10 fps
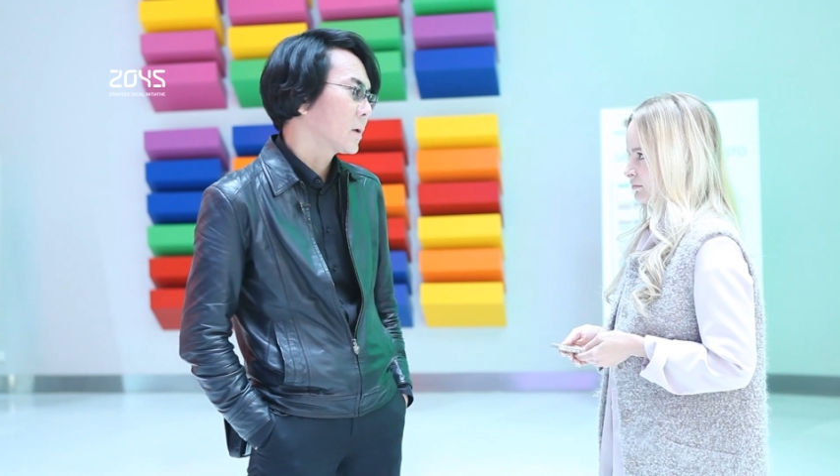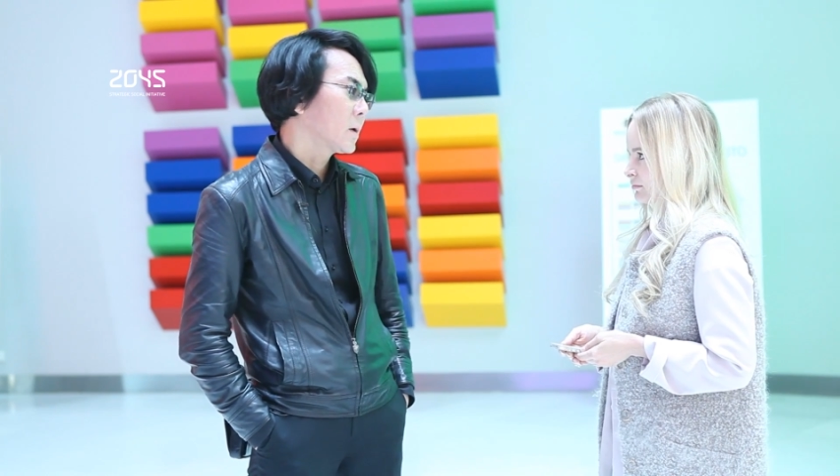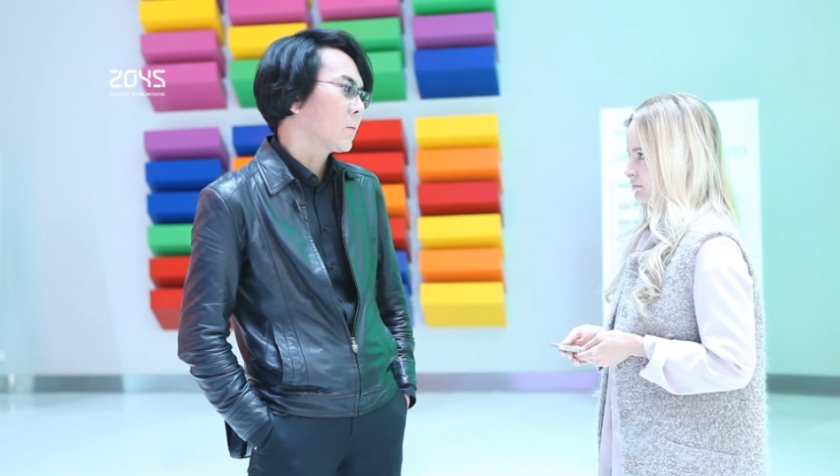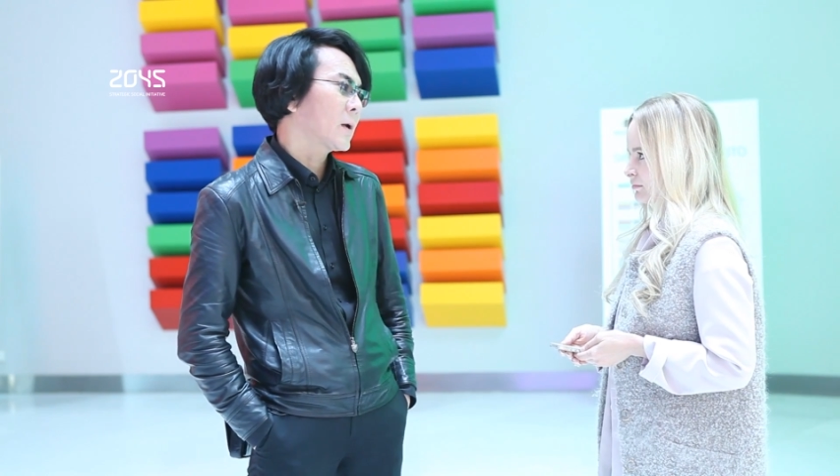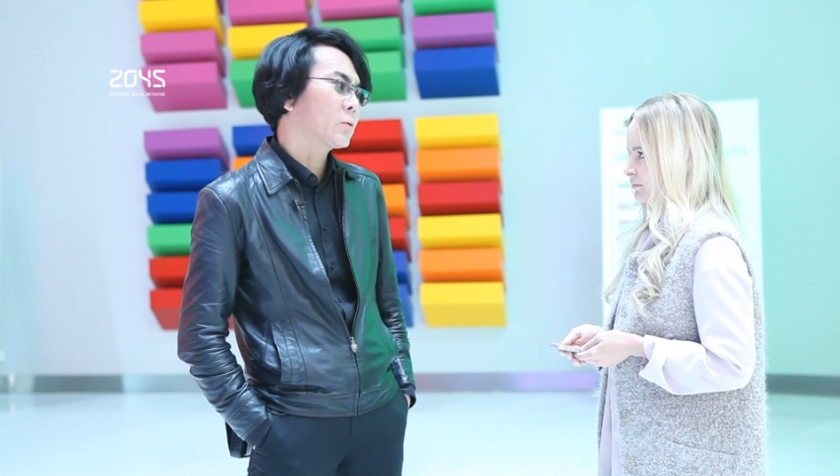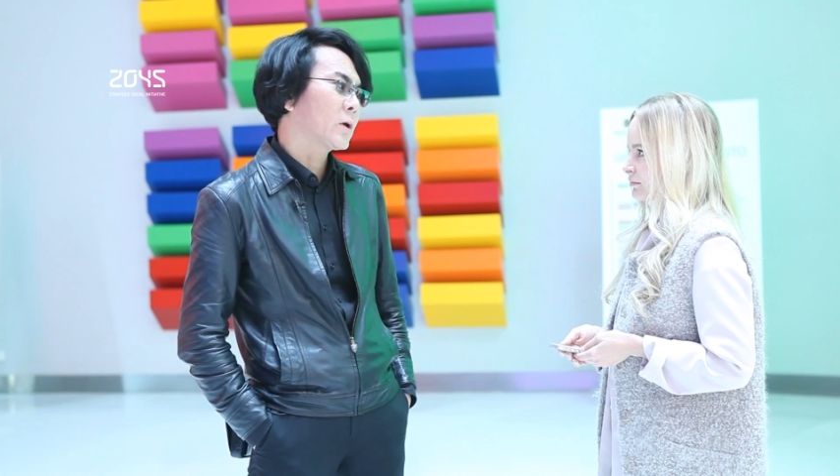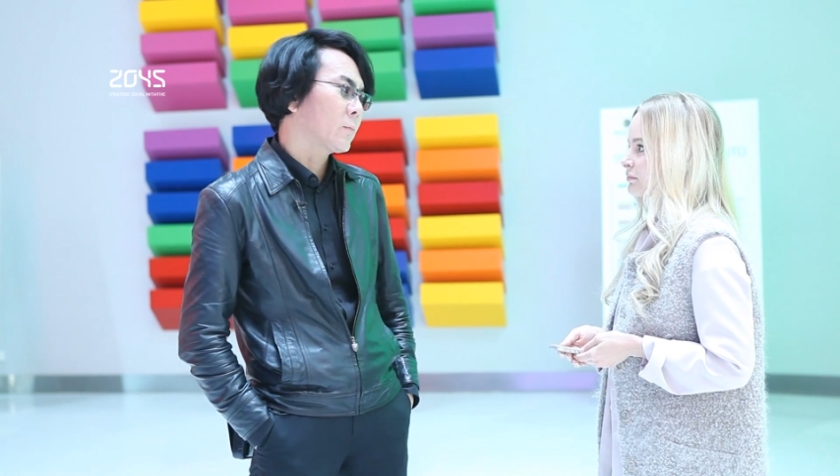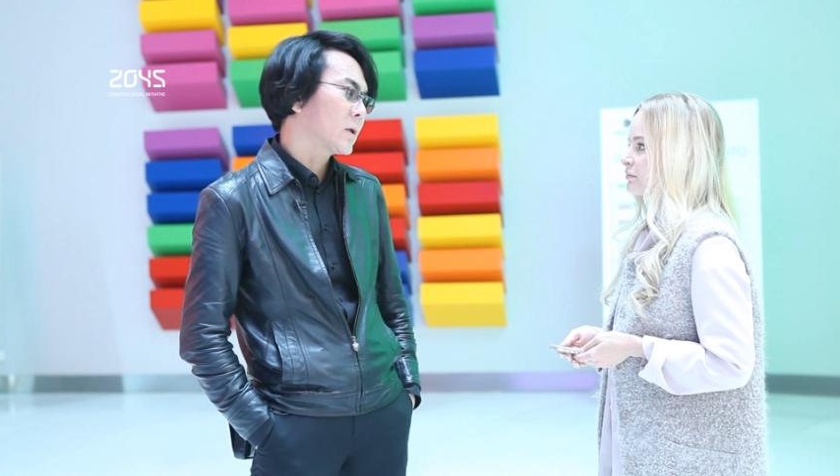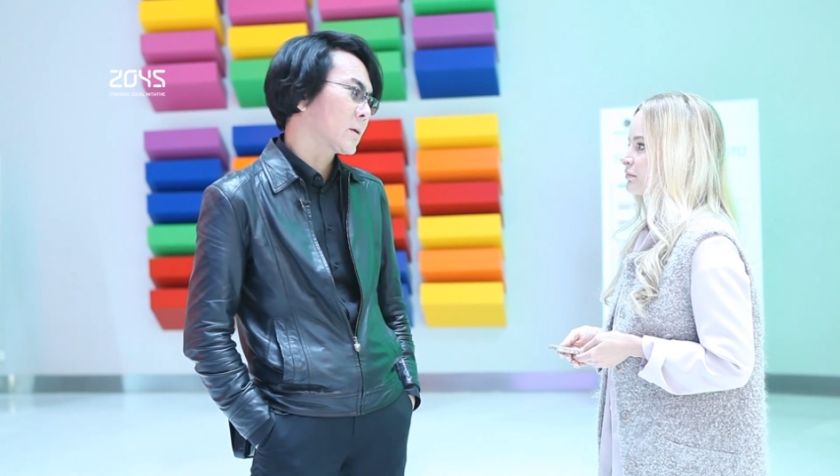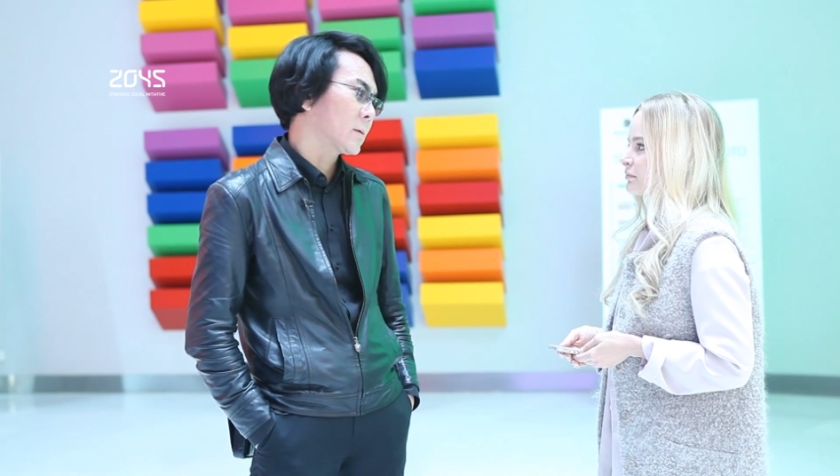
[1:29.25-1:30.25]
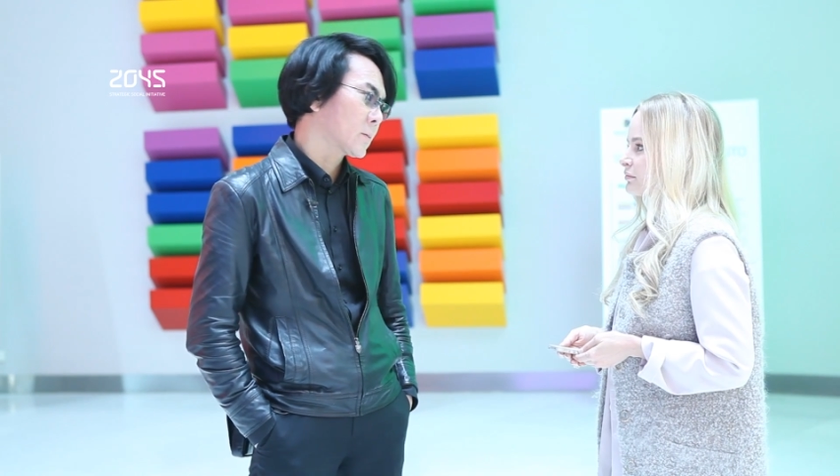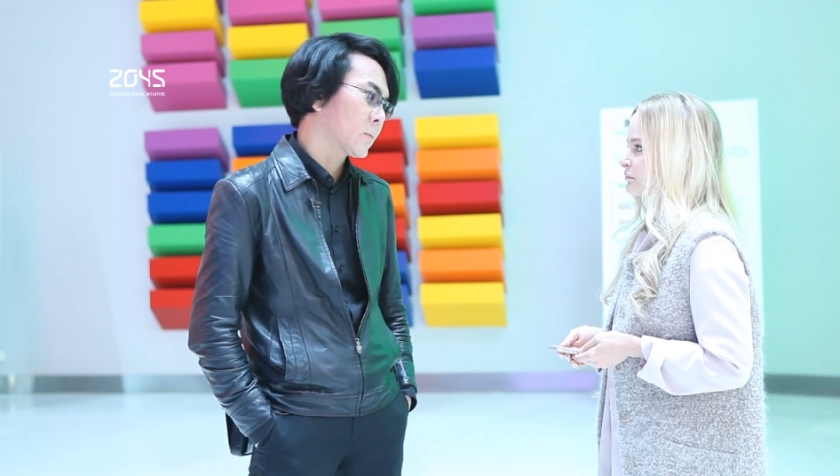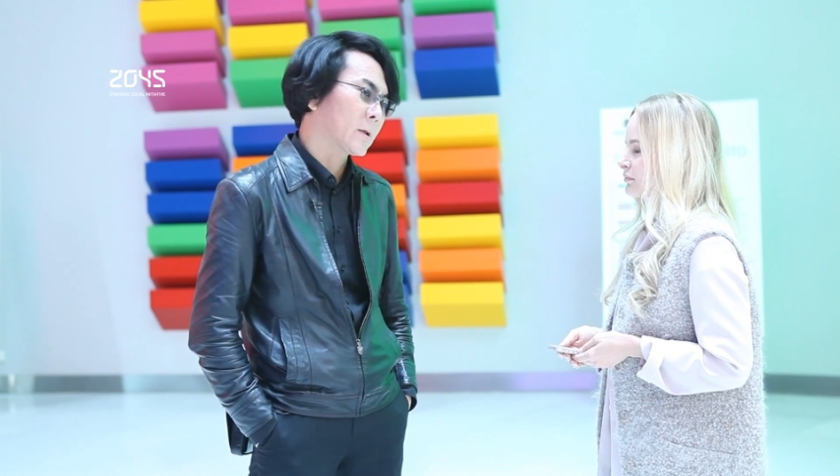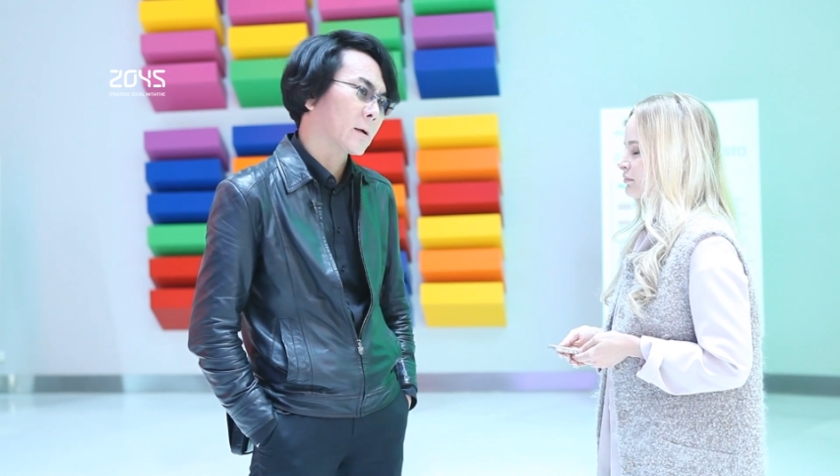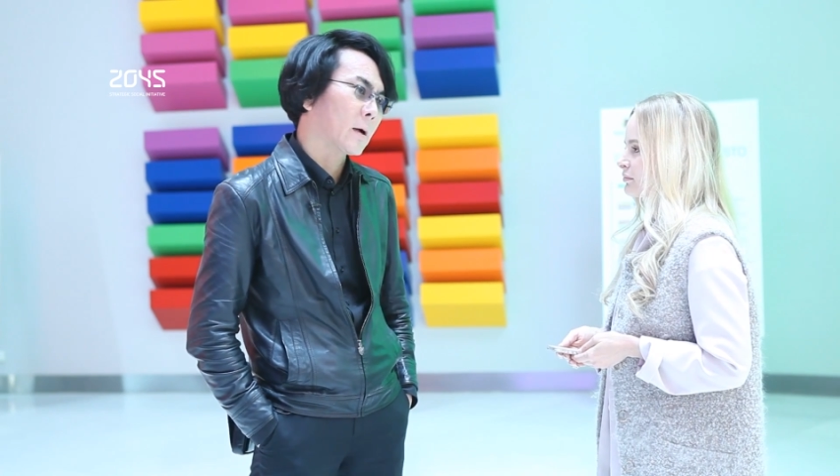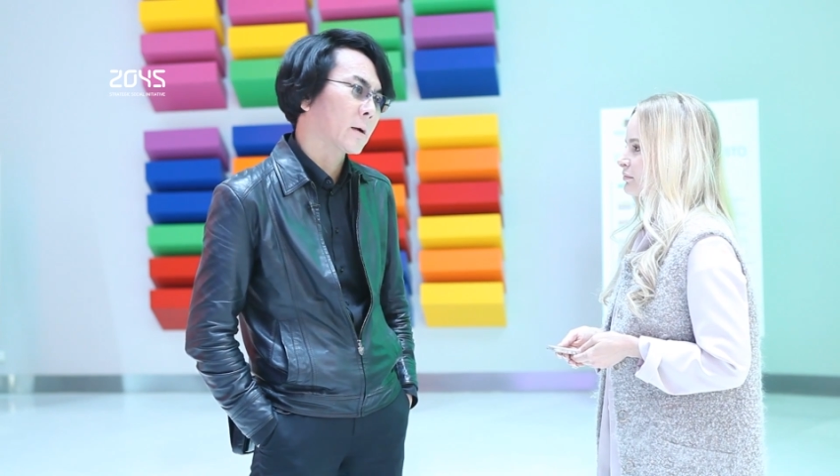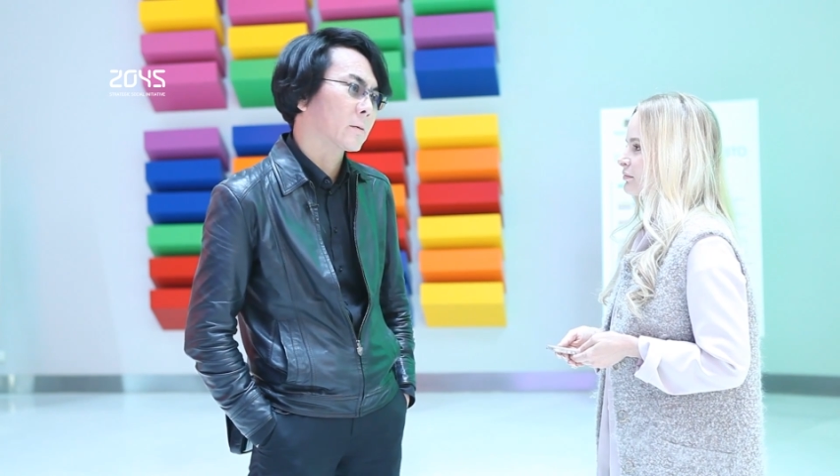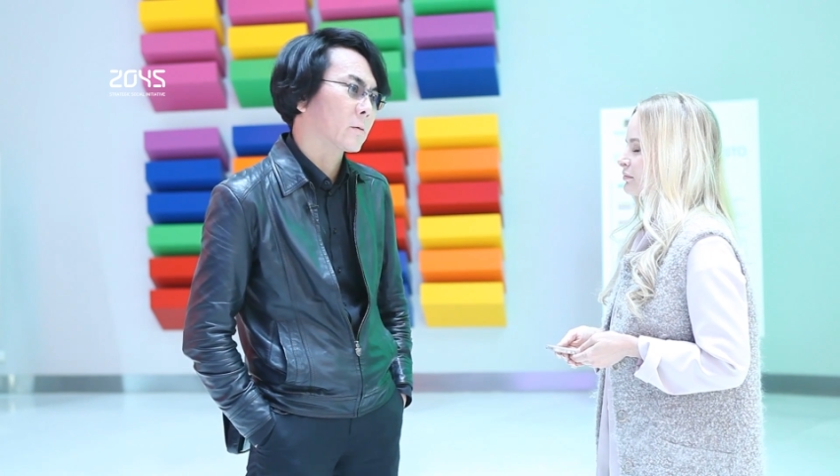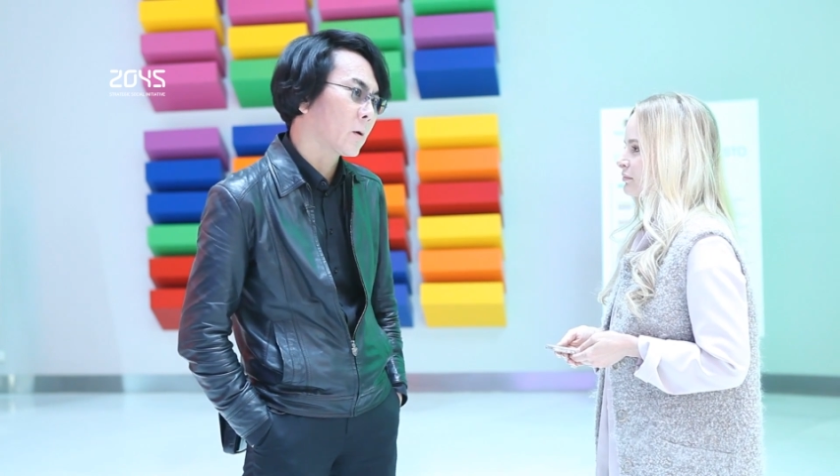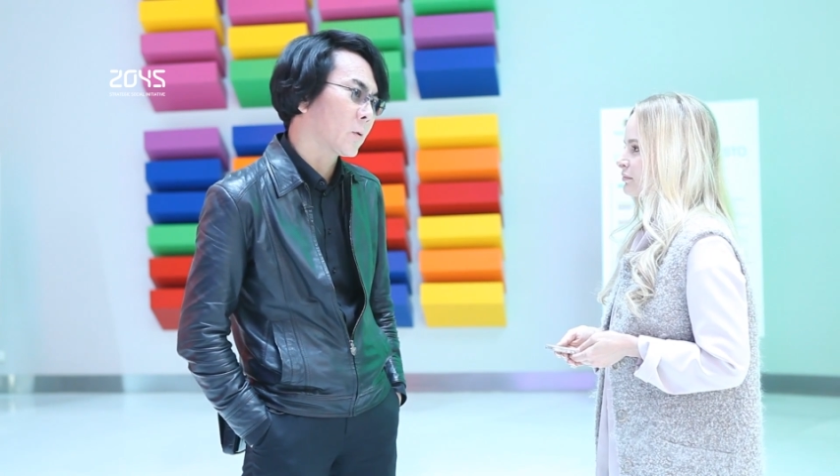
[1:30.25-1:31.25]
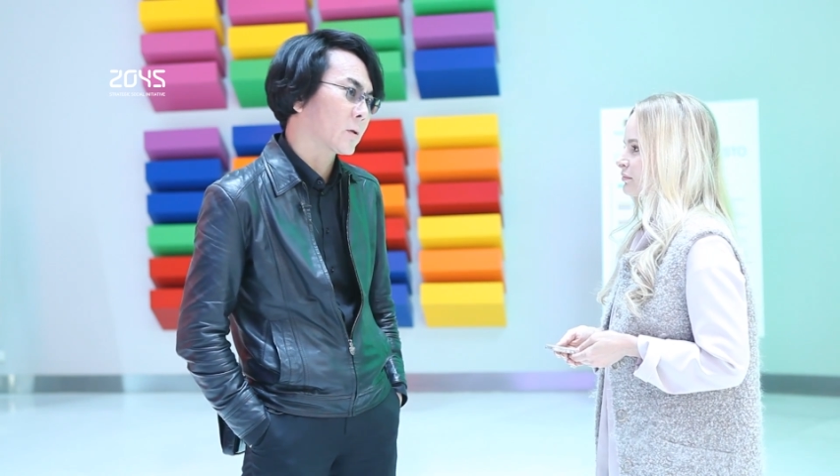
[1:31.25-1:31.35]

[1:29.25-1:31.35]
What we are missing for the current robot